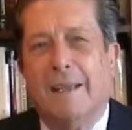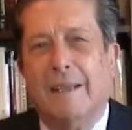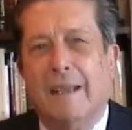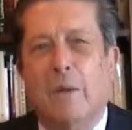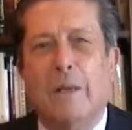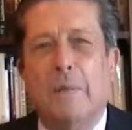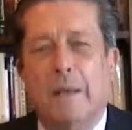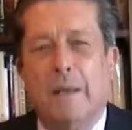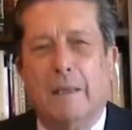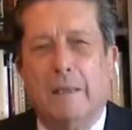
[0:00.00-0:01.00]

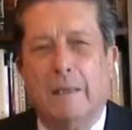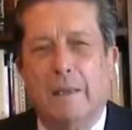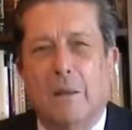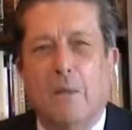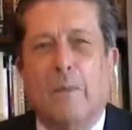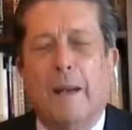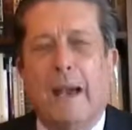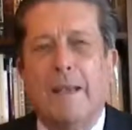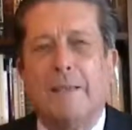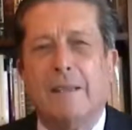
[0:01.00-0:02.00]
neoliberal
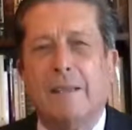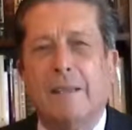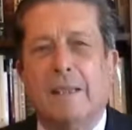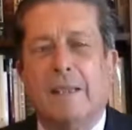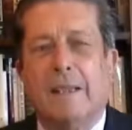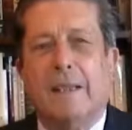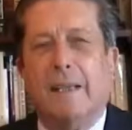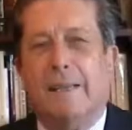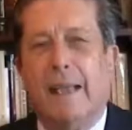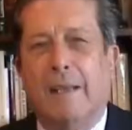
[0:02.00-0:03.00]
globalizers,
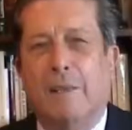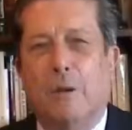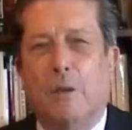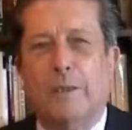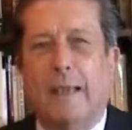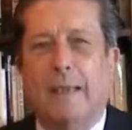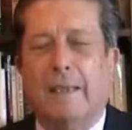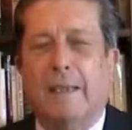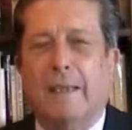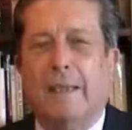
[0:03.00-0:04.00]
that thought that